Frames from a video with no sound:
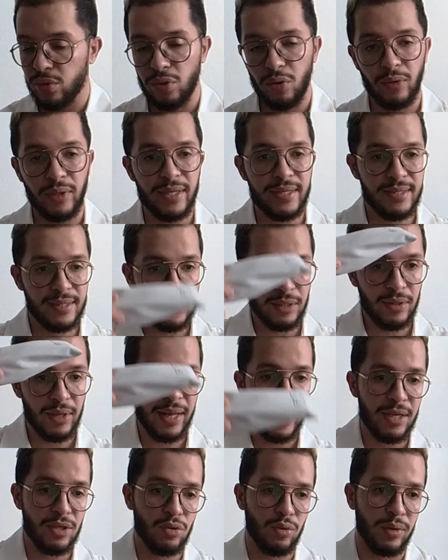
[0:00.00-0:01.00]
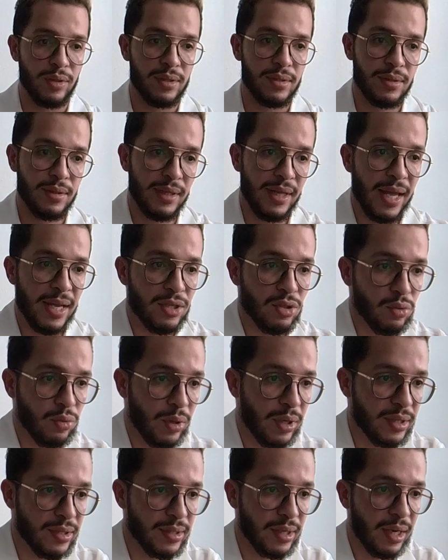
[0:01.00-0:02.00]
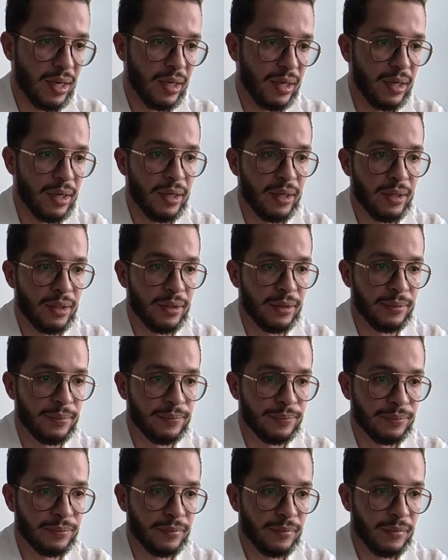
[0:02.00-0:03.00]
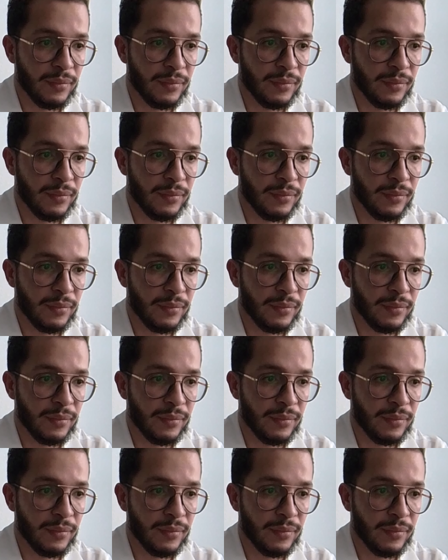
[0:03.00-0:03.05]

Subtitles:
So let's see the last ones. Last ones are